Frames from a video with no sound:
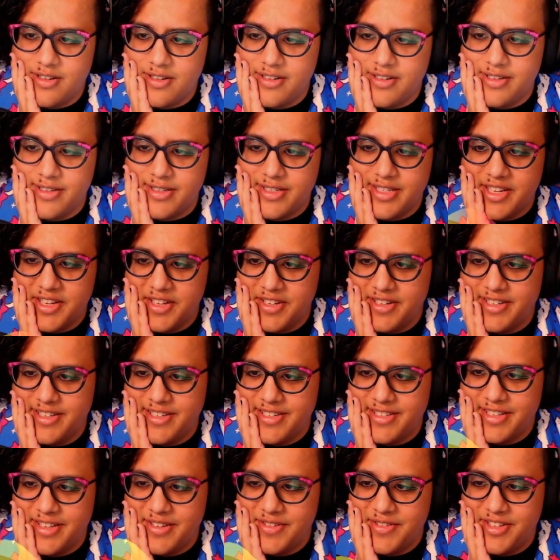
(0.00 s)
does
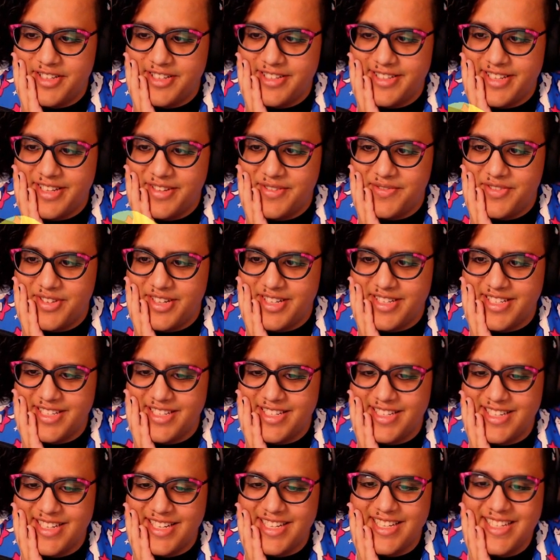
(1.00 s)
that fix
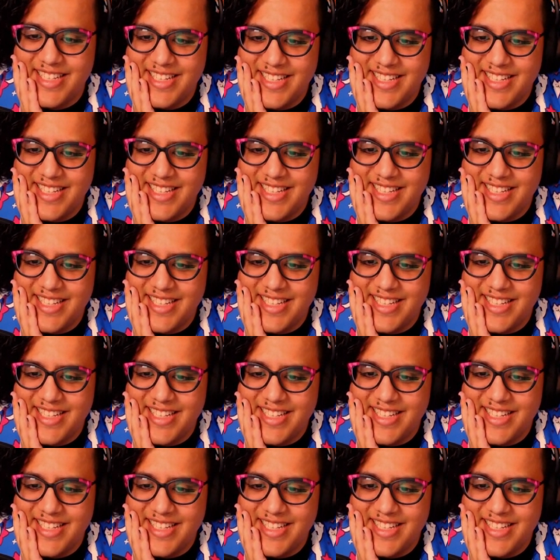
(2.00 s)
it?